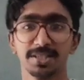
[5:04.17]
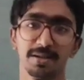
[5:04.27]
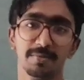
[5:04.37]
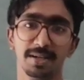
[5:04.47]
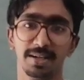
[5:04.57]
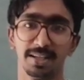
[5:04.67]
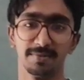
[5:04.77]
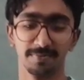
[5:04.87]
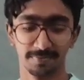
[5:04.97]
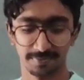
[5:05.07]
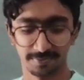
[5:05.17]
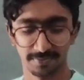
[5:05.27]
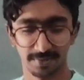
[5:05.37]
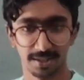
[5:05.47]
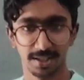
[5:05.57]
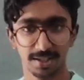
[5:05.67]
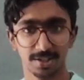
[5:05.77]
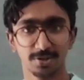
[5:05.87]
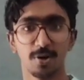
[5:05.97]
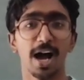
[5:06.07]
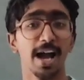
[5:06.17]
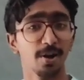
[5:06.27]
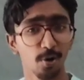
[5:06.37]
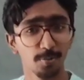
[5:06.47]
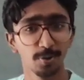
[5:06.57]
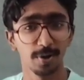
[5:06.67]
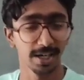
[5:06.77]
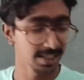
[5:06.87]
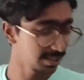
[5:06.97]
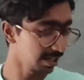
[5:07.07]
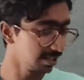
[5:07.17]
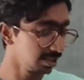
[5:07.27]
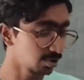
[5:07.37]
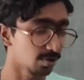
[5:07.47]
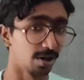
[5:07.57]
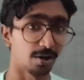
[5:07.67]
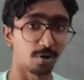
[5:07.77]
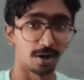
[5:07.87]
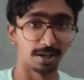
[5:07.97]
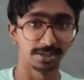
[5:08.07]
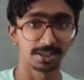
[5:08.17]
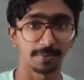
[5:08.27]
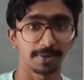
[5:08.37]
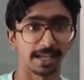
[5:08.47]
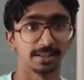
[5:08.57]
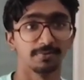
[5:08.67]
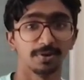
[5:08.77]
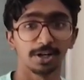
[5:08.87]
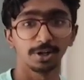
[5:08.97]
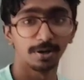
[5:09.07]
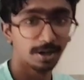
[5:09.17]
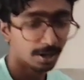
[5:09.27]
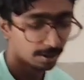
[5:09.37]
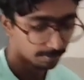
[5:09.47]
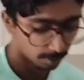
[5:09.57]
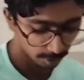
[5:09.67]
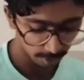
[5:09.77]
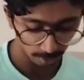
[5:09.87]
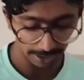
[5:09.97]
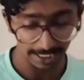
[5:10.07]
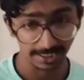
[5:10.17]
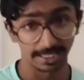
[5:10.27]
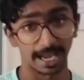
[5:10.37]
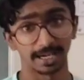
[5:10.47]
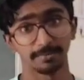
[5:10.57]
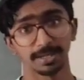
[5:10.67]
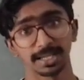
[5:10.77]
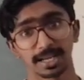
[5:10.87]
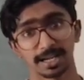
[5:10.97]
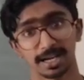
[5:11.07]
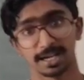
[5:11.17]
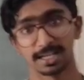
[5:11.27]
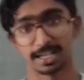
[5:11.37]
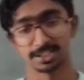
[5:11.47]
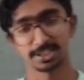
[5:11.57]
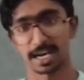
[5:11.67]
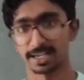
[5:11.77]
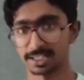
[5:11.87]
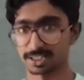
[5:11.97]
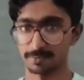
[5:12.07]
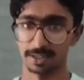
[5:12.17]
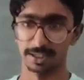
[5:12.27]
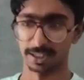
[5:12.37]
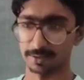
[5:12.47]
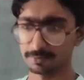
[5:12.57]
stability. So I hope you understand this concept and the word both known as dynamic and static stability.